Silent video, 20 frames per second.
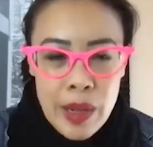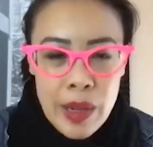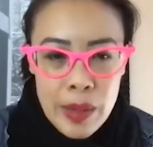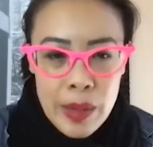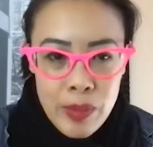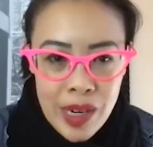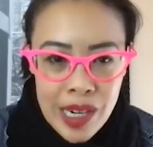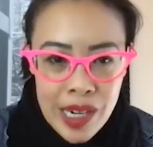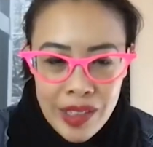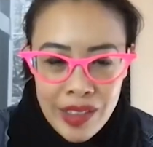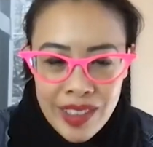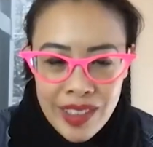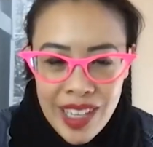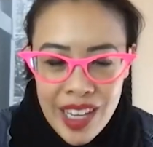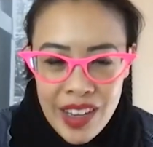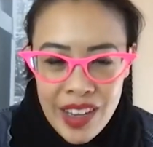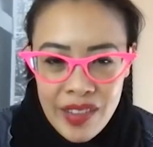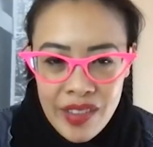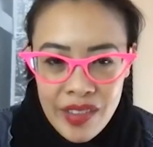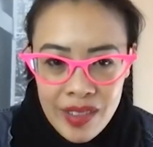my prior
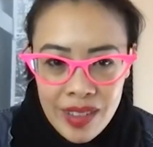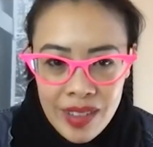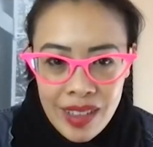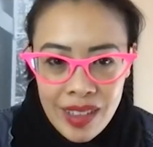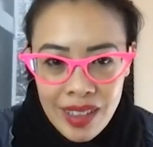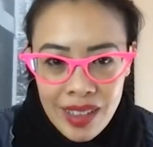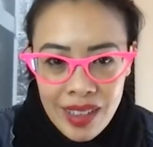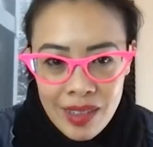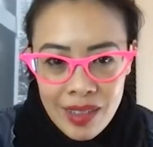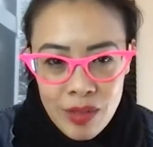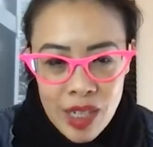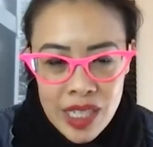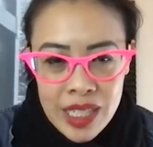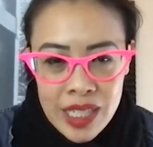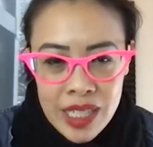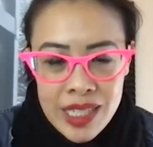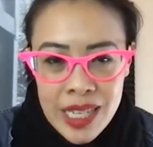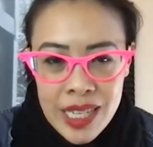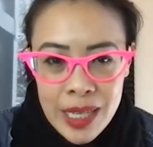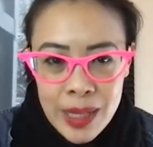life in
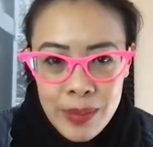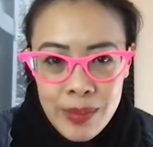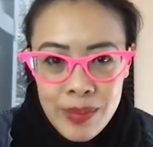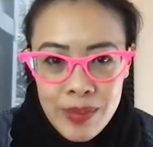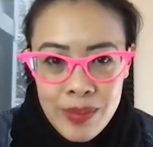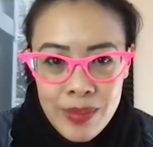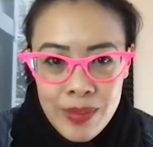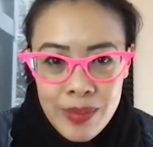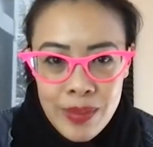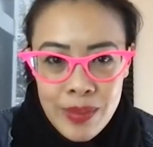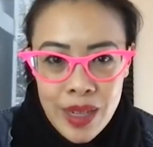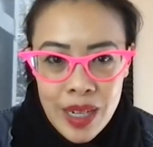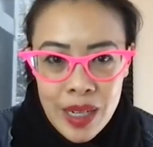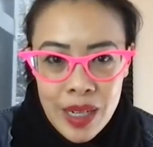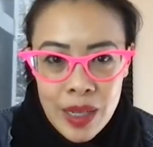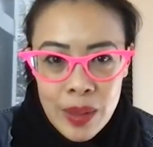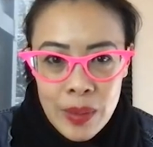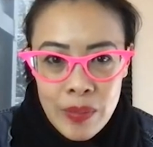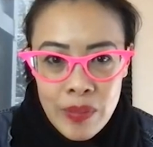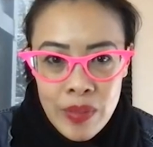running a team,
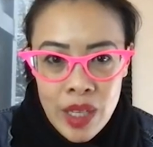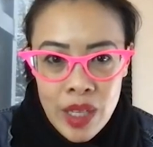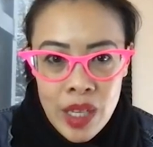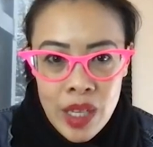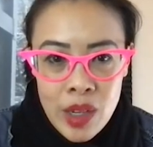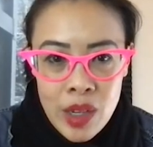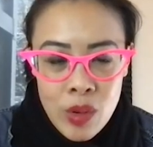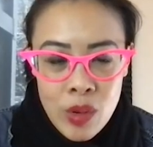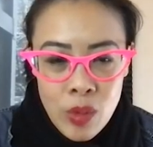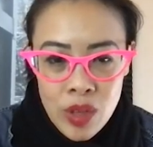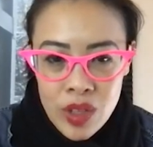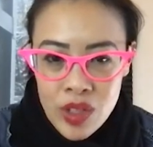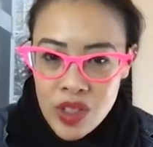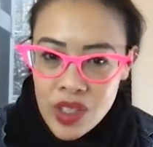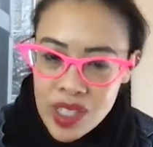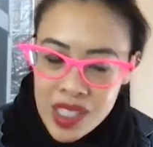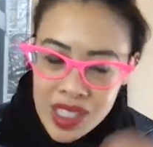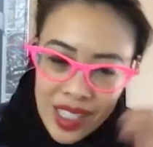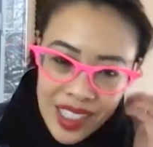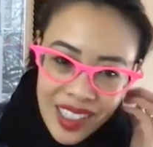um, which
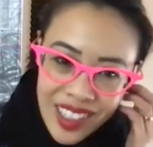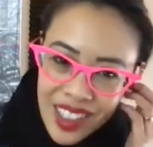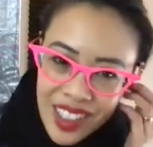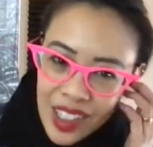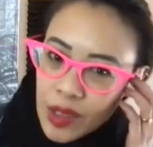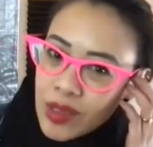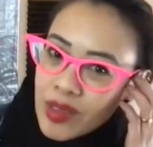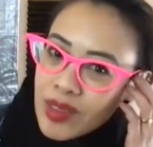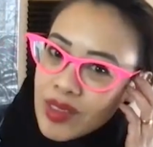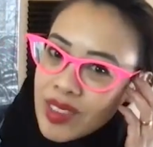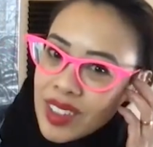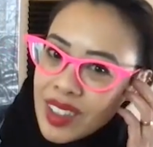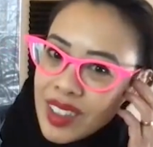is, you know,